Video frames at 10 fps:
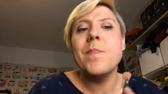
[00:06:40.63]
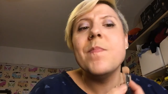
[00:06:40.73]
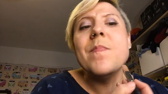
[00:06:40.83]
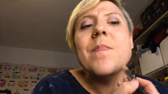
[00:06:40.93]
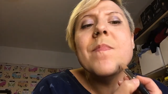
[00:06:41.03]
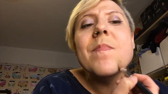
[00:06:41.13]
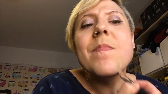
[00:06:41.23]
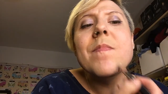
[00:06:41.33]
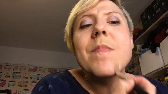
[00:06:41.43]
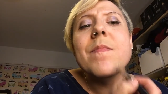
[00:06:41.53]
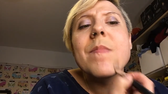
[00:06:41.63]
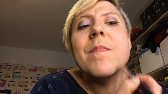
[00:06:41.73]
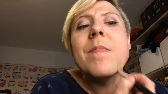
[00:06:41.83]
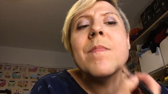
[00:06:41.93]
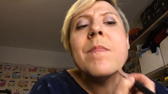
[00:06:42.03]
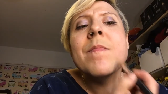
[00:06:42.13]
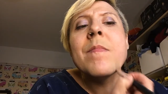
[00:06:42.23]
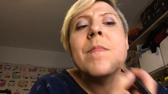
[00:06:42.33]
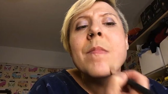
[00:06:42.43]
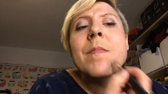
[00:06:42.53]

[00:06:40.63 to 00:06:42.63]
(no one is talking)